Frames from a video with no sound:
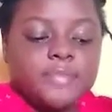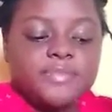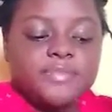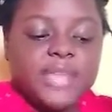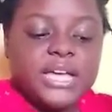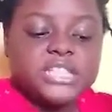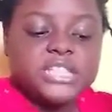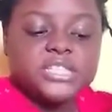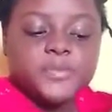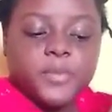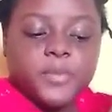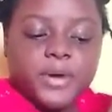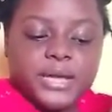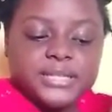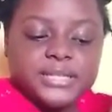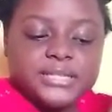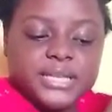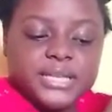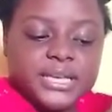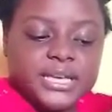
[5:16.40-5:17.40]
Next
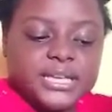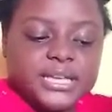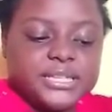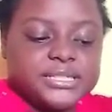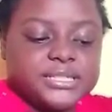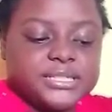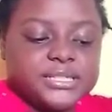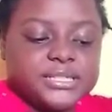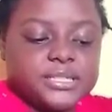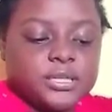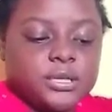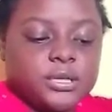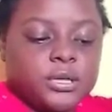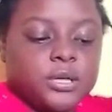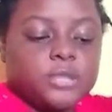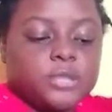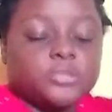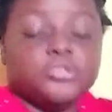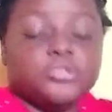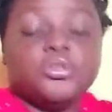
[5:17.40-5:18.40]
point is,
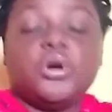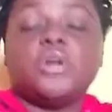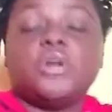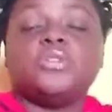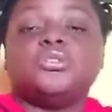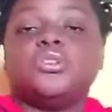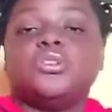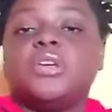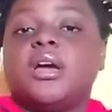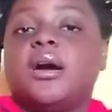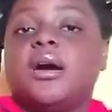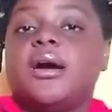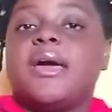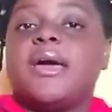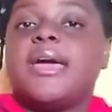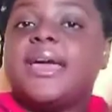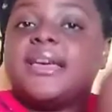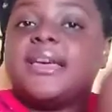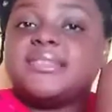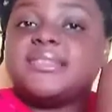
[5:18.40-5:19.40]
don't do your
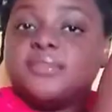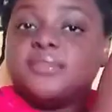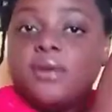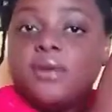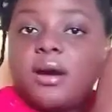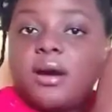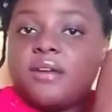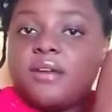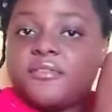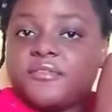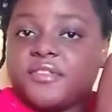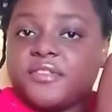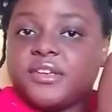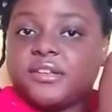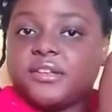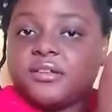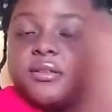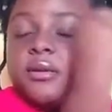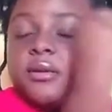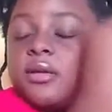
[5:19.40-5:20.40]
hair so
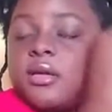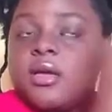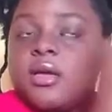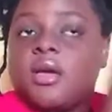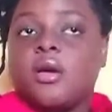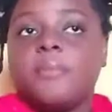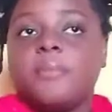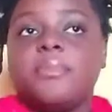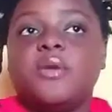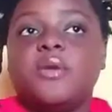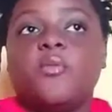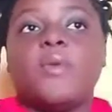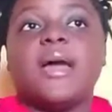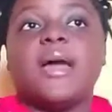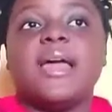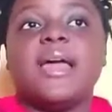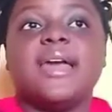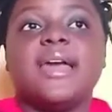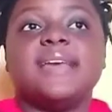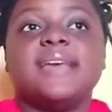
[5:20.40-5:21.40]
often.
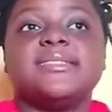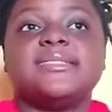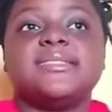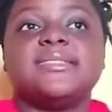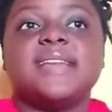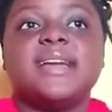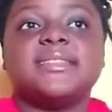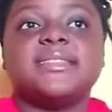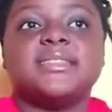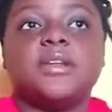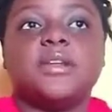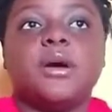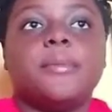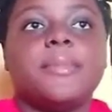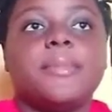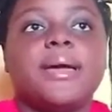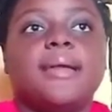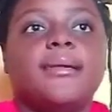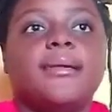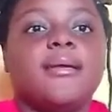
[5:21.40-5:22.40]
While I started
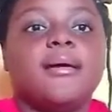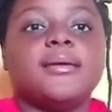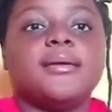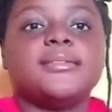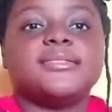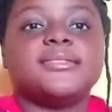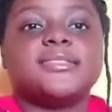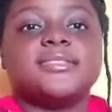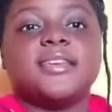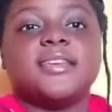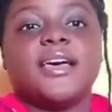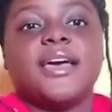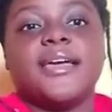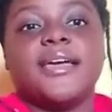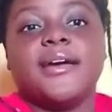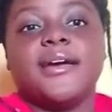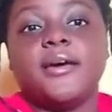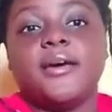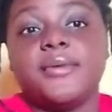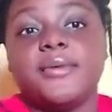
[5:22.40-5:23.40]
out my locks, I
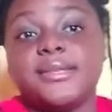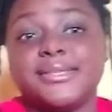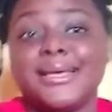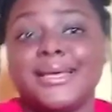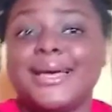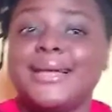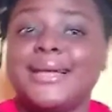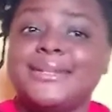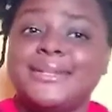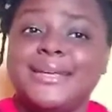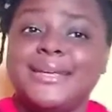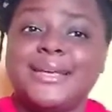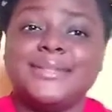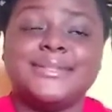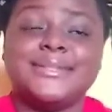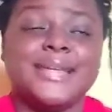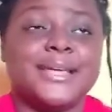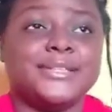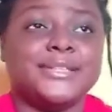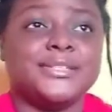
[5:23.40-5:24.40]
always had the
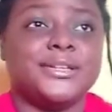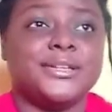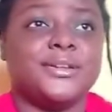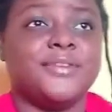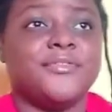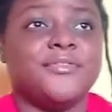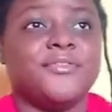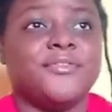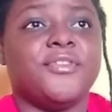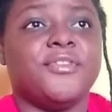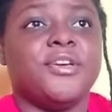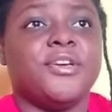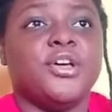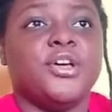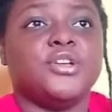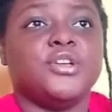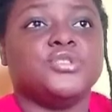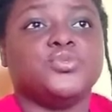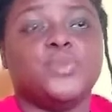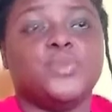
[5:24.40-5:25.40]
intention of
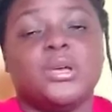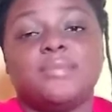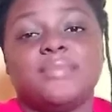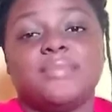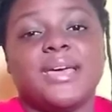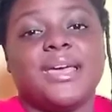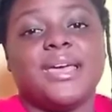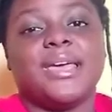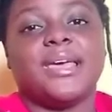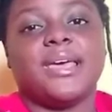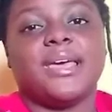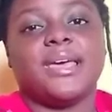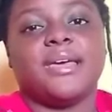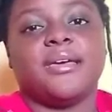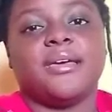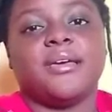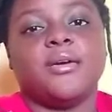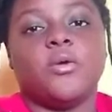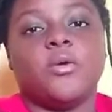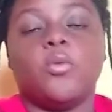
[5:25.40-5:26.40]
doing my
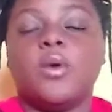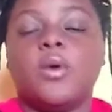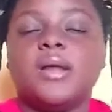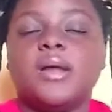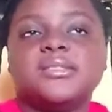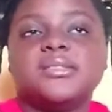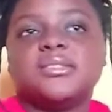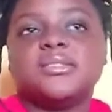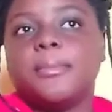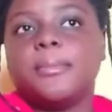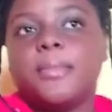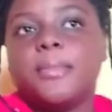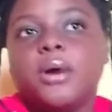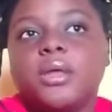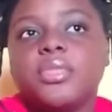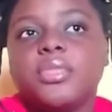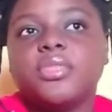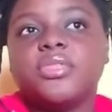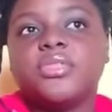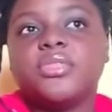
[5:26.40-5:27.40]
hair once a
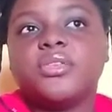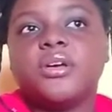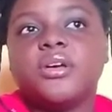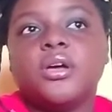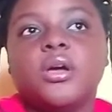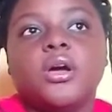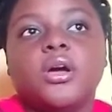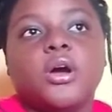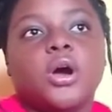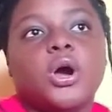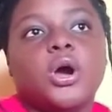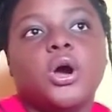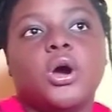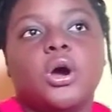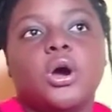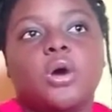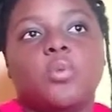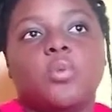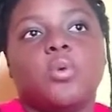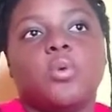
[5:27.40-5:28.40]
month
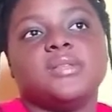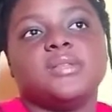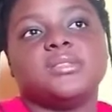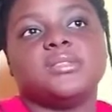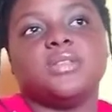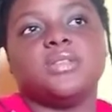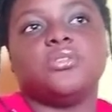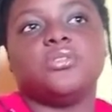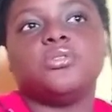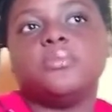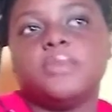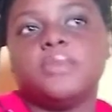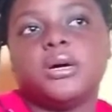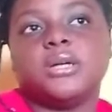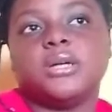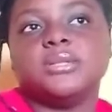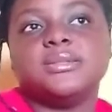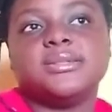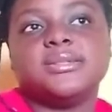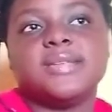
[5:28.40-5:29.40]
or once or 2
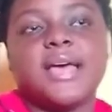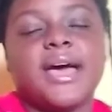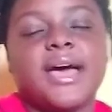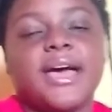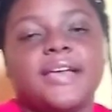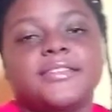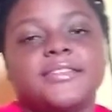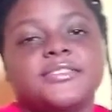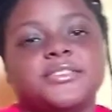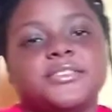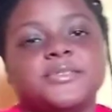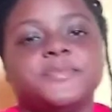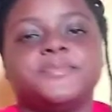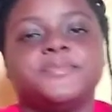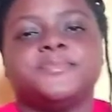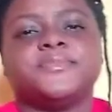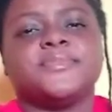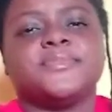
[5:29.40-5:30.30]
months, and